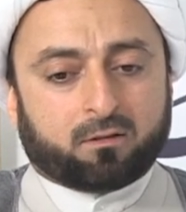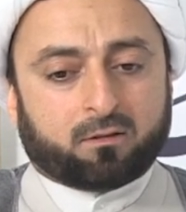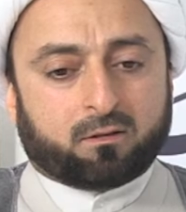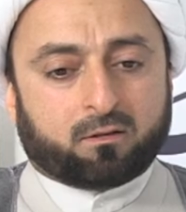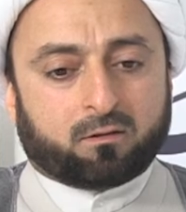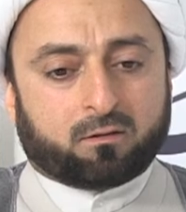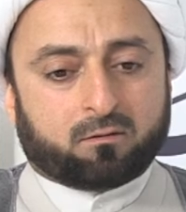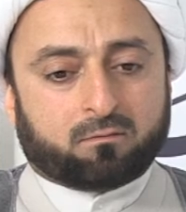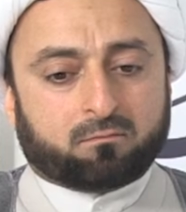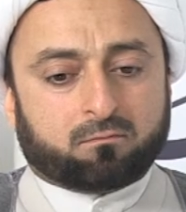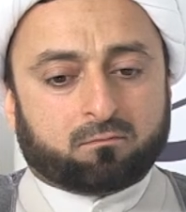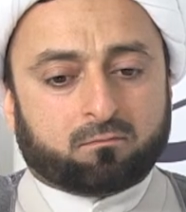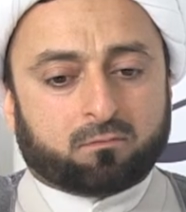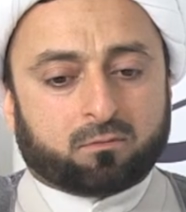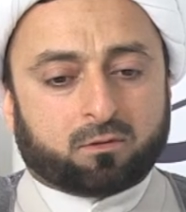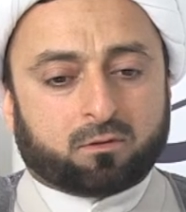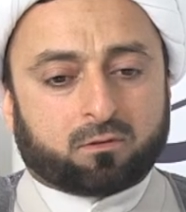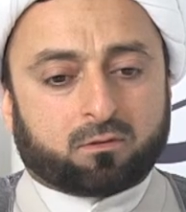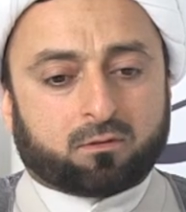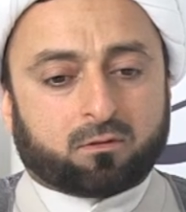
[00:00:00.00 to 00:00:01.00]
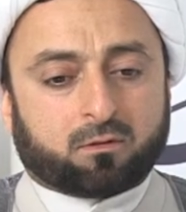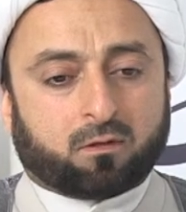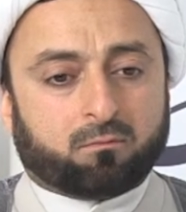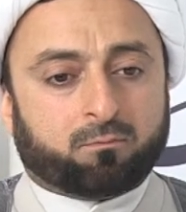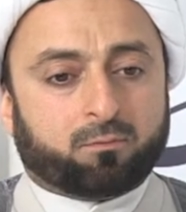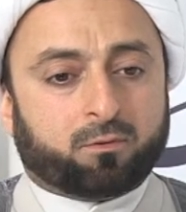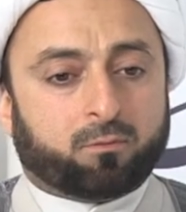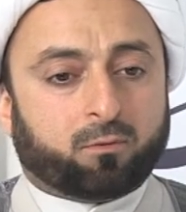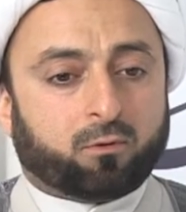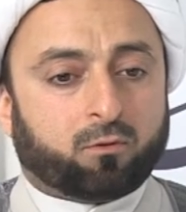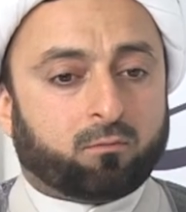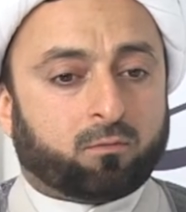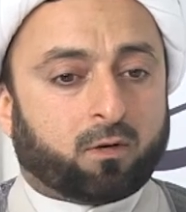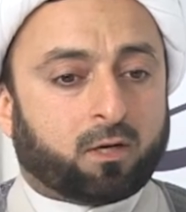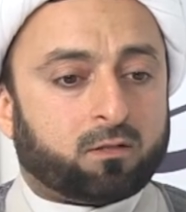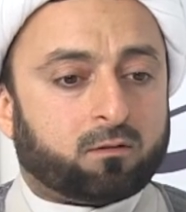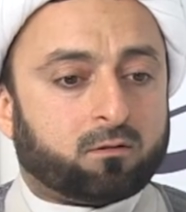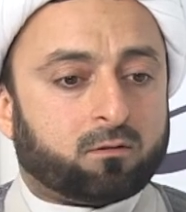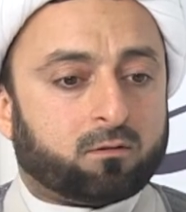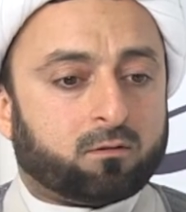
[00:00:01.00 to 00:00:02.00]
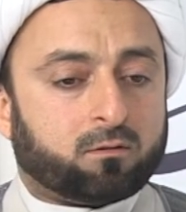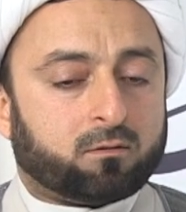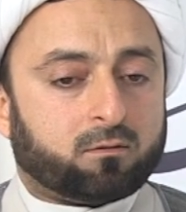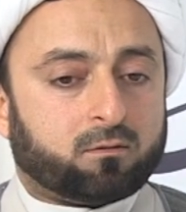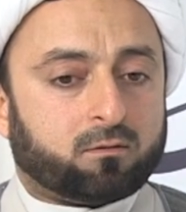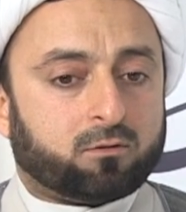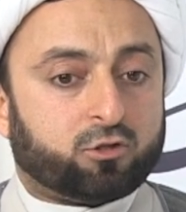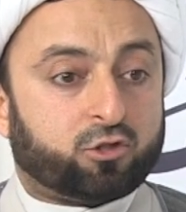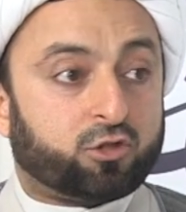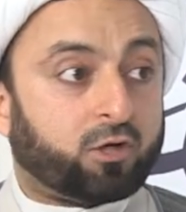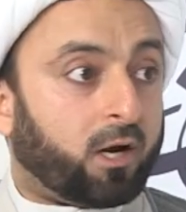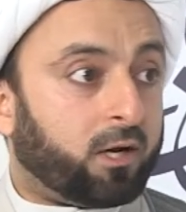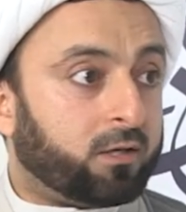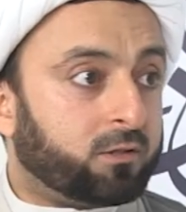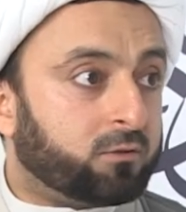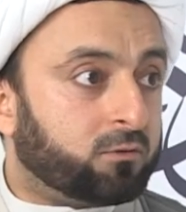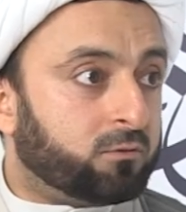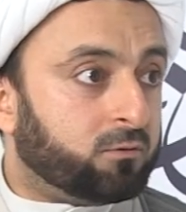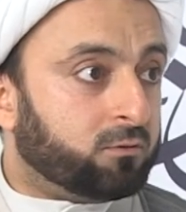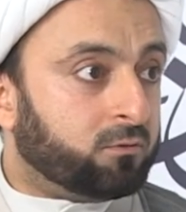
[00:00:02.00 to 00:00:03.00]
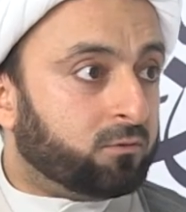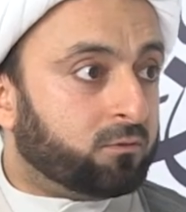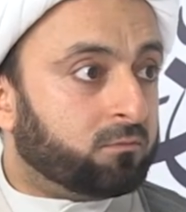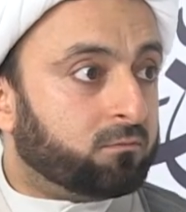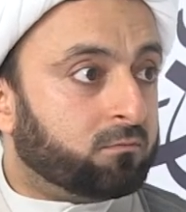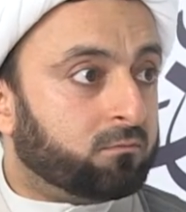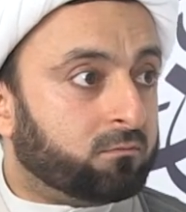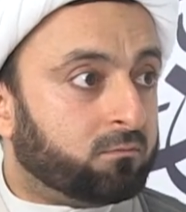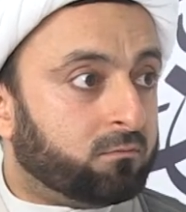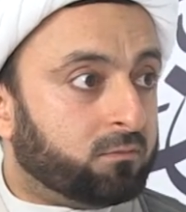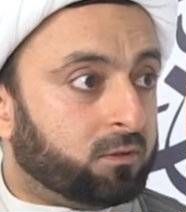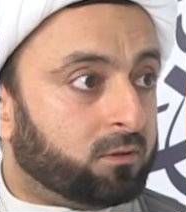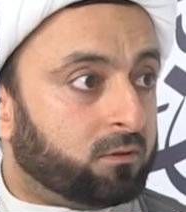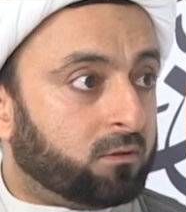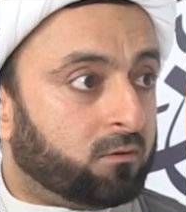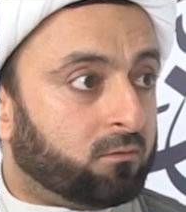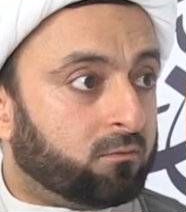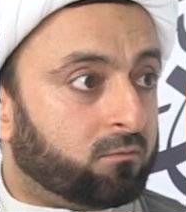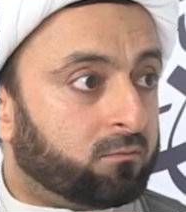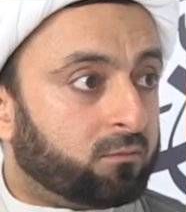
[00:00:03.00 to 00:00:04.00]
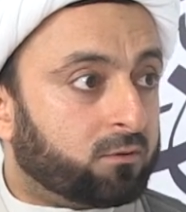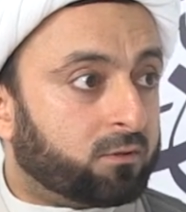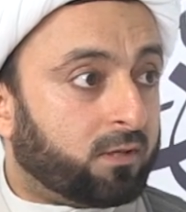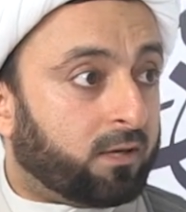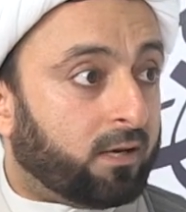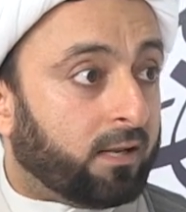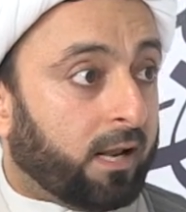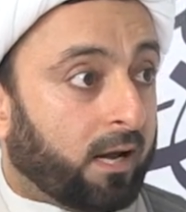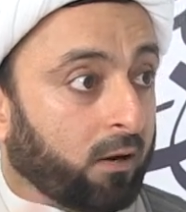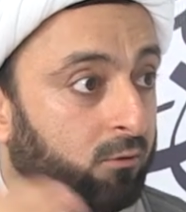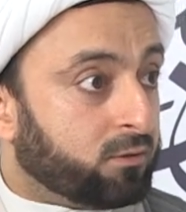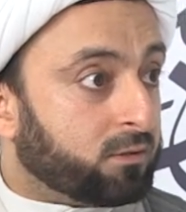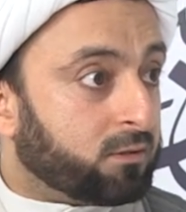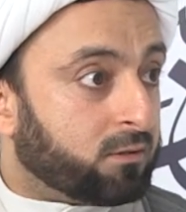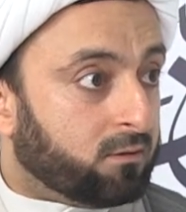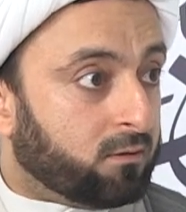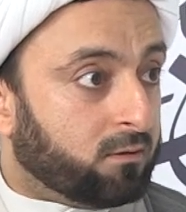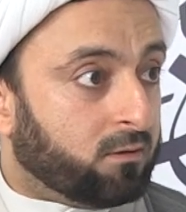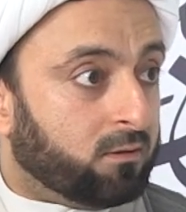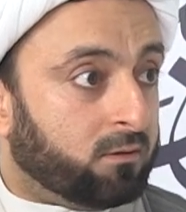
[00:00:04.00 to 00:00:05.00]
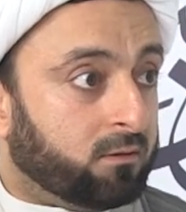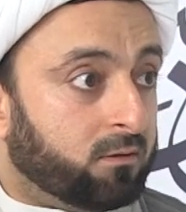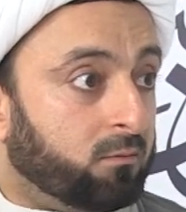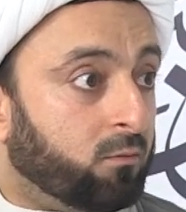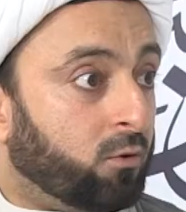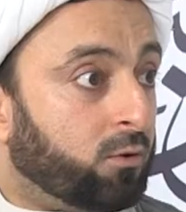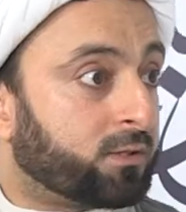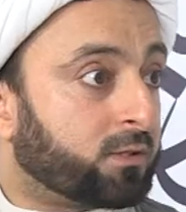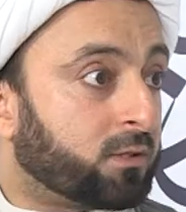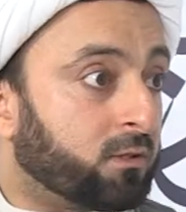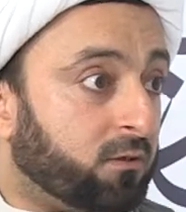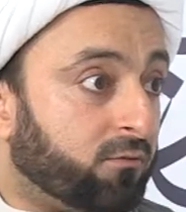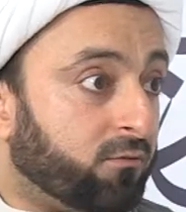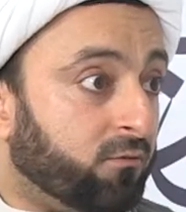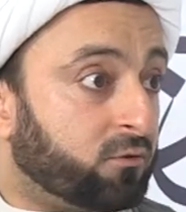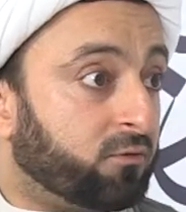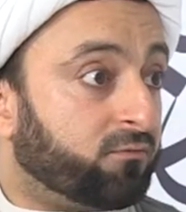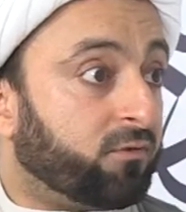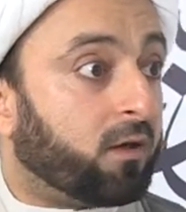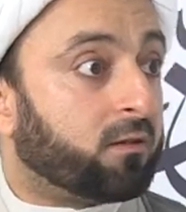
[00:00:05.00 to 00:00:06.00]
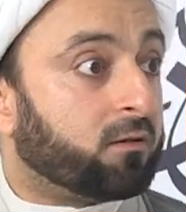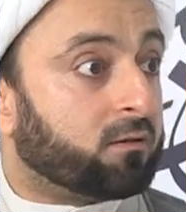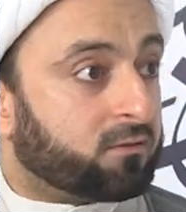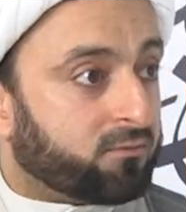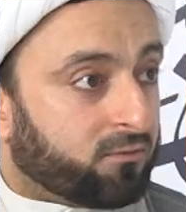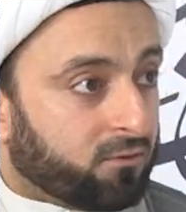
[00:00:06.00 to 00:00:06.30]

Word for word: um, some people who might shy to, you know, say aloud in the mosque in front of others,